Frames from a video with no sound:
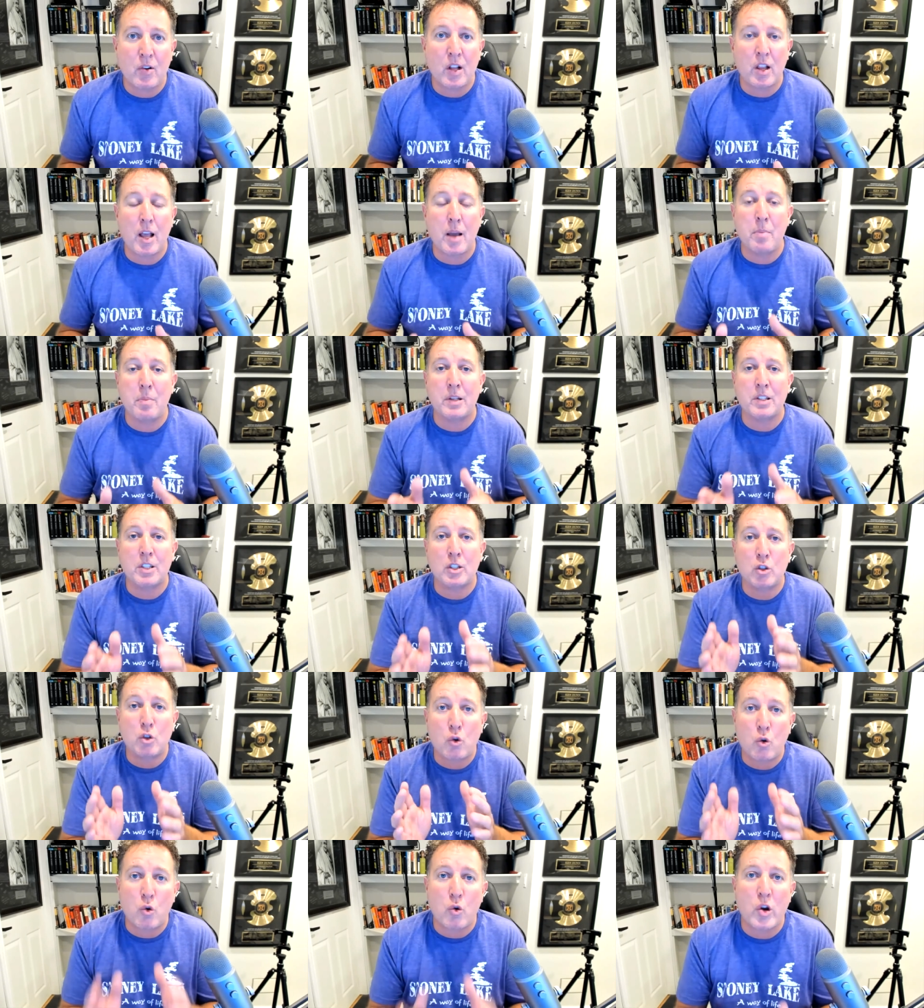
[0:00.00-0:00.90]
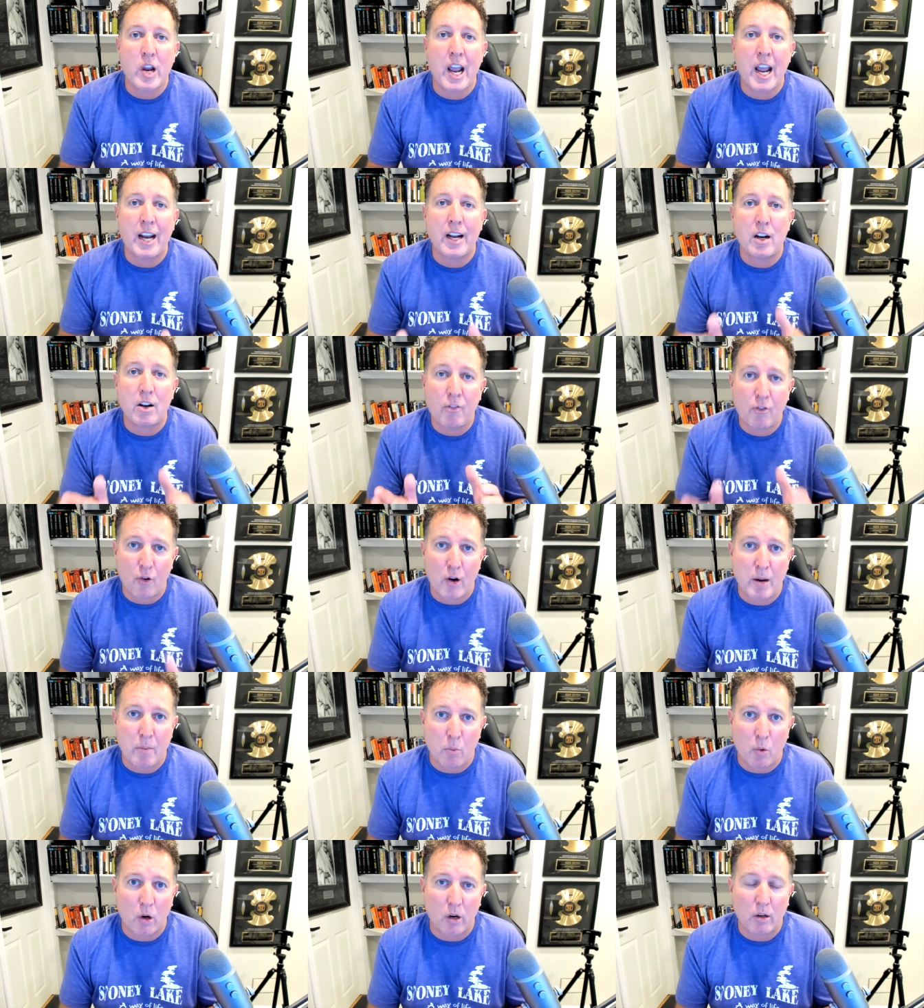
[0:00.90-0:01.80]
online business, create a
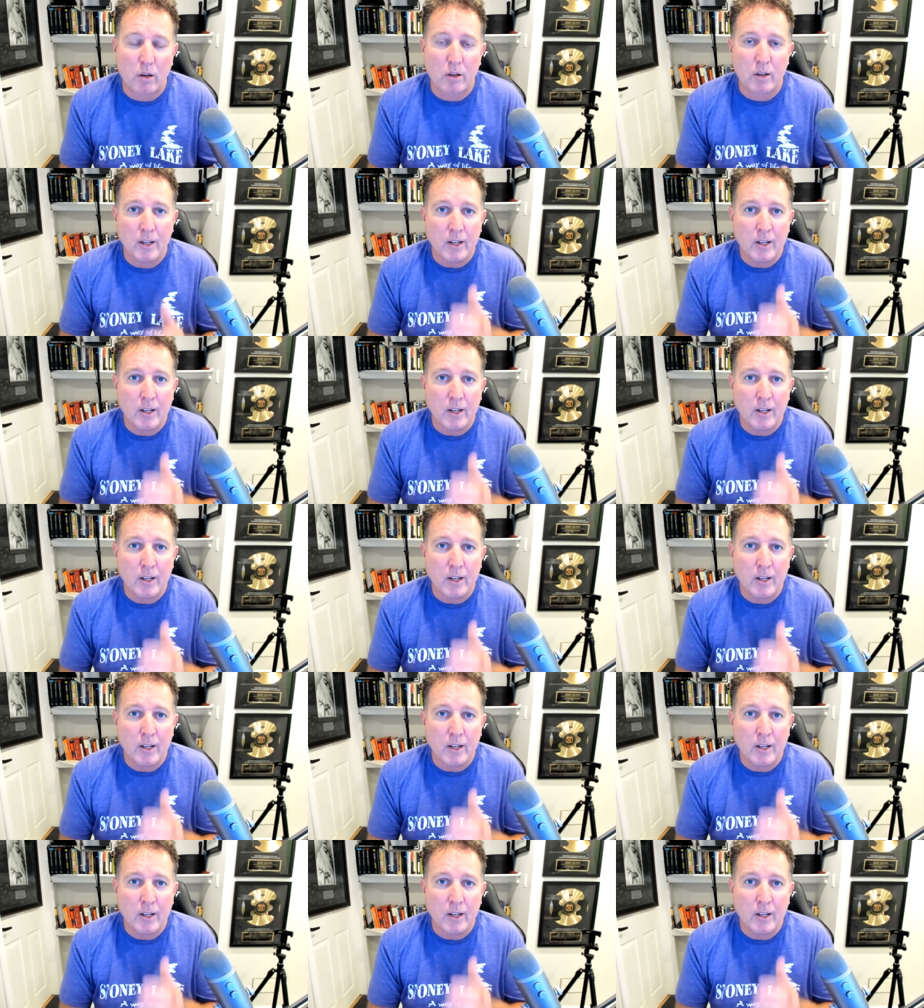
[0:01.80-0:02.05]
framework.